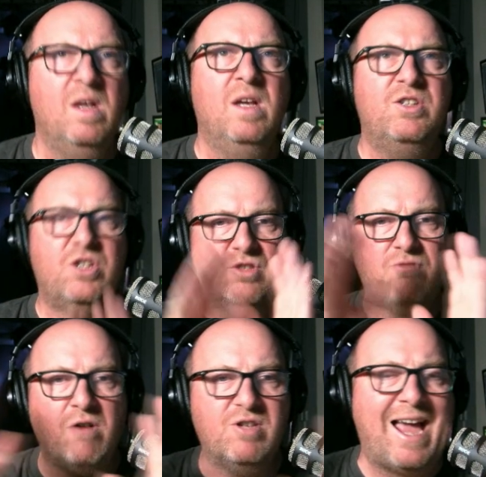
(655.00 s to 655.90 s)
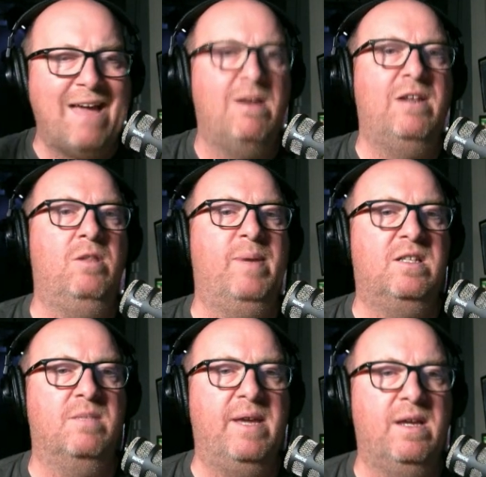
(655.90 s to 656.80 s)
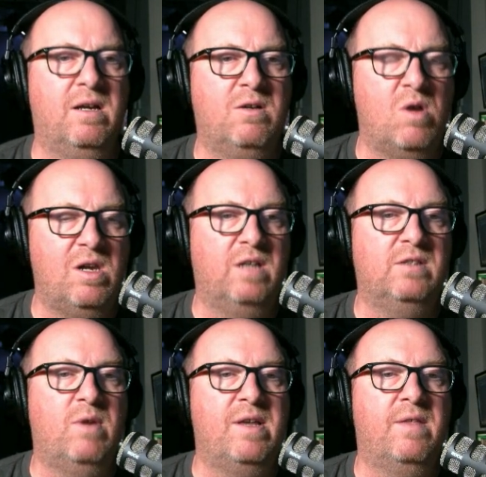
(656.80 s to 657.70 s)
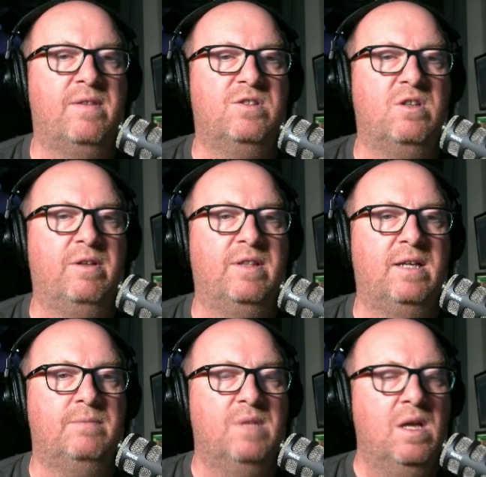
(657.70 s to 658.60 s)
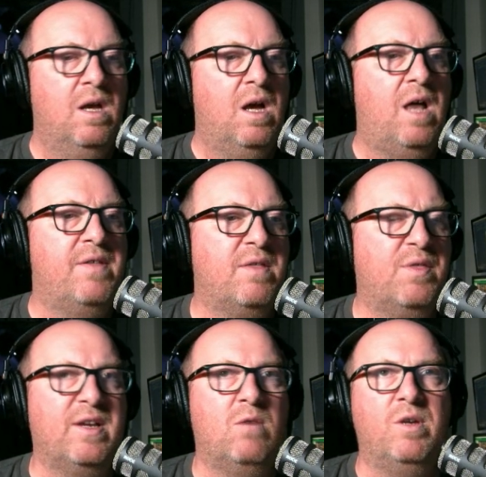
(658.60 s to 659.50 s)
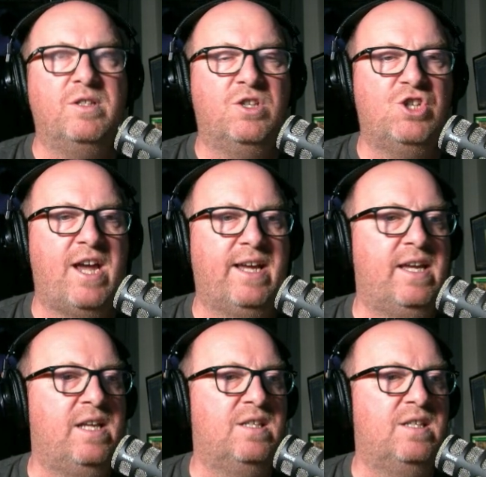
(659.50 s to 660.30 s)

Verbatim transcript: Just throws it out a little bit to me. I quite like the way that it's doing that. Uh, the other thing I wanted to check is,